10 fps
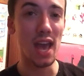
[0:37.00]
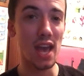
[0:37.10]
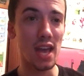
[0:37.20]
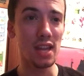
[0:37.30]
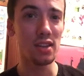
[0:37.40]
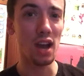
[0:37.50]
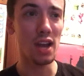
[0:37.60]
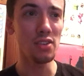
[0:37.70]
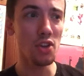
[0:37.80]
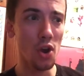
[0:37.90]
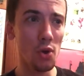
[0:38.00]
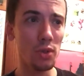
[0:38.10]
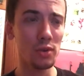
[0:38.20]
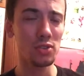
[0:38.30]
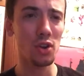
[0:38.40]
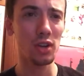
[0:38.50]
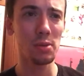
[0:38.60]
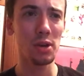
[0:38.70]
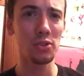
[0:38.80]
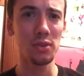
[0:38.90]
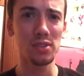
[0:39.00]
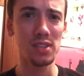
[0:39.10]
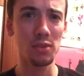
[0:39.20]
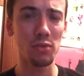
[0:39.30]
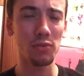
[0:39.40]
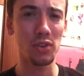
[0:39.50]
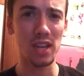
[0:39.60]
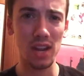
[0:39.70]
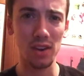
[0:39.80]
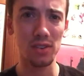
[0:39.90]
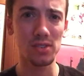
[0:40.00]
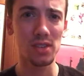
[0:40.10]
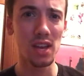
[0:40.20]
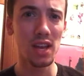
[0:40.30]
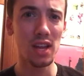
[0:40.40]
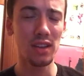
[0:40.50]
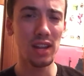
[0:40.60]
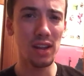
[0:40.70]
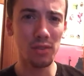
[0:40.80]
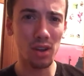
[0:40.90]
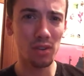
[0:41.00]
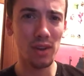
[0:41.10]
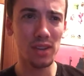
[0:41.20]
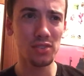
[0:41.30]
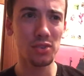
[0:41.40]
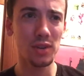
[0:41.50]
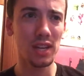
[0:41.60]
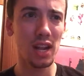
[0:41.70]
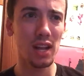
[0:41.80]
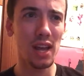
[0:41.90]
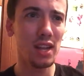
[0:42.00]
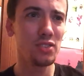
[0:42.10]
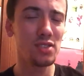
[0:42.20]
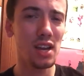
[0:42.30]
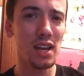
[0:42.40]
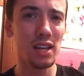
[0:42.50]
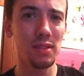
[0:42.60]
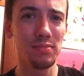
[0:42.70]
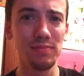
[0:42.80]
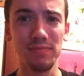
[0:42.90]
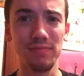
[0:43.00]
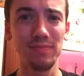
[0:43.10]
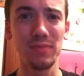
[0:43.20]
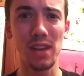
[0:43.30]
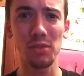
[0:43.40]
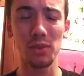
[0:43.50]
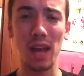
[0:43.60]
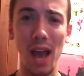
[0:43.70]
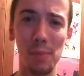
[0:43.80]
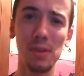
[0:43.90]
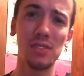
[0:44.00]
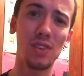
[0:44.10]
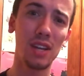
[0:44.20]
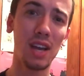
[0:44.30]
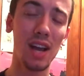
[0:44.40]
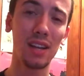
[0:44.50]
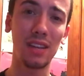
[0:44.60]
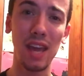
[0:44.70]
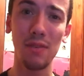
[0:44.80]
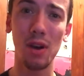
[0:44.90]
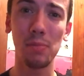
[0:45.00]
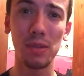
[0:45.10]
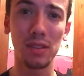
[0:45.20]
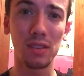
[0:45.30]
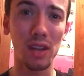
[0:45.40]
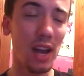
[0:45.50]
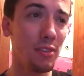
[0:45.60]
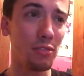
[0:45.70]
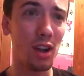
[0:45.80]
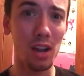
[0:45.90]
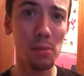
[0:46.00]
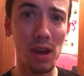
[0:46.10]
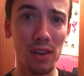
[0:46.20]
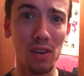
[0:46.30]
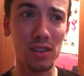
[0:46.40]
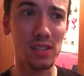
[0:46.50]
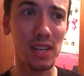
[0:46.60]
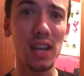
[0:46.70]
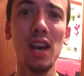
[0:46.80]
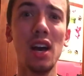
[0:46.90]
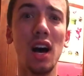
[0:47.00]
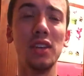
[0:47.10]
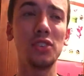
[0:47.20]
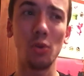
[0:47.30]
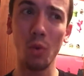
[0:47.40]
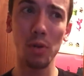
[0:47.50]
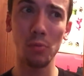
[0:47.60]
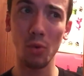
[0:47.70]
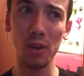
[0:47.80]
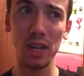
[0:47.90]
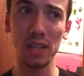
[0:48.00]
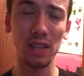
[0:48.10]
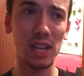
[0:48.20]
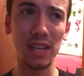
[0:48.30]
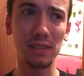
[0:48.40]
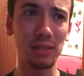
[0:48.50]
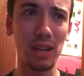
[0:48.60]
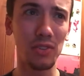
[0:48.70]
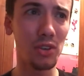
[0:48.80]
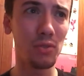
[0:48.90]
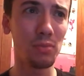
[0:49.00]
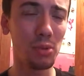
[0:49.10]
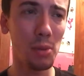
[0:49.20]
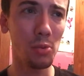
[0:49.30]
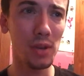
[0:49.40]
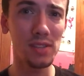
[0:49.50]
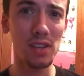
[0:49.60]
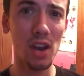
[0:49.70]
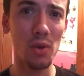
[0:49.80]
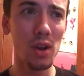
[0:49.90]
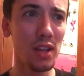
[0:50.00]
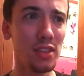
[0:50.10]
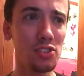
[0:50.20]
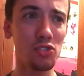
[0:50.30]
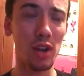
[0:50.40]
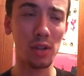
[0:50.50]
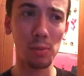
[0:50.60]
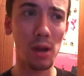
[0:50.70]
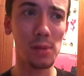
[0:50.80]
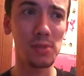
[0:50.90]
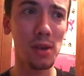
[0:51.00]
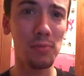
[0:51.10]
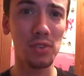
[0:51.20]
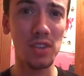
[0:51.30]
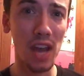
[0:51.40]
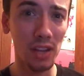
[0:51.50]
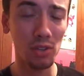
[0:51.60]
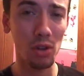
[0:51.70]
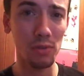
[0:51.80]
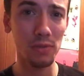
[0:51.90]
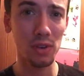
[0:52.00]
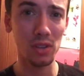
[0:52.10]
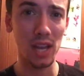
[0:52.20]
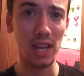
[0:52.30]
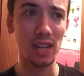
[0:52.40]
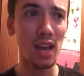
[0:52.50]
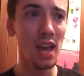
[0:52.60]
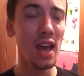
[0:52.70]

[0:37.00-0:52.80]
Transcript: And I know they were talking about doing a sequel for years. They never got around to it, and it just kind of never really happened. So I kind of gave up and kind of forgot about it, honestly. Until one morning, like, I don't know, a couple weeks ago, this trailer pops up for 10 Cloverfield Lane.